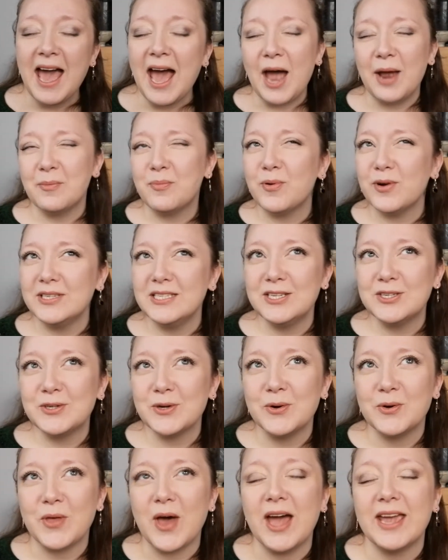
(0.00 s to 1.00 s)
I'm pretty
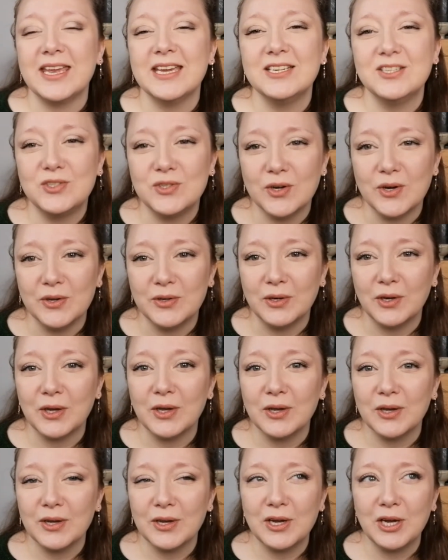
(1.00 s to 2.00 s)
sure that I had
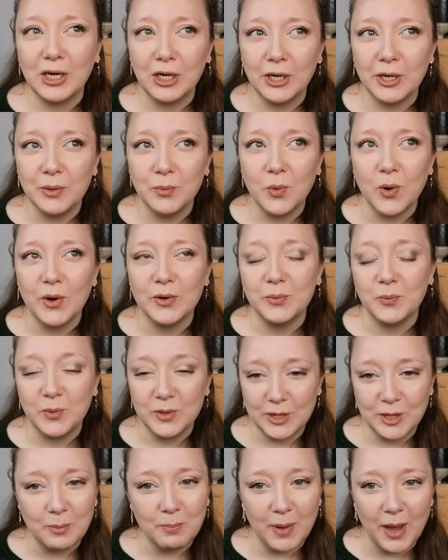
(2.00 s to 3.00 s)
done clue one
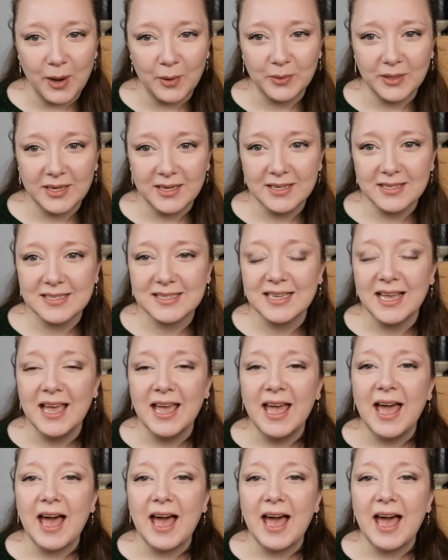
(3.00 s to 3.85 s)
with the bonus,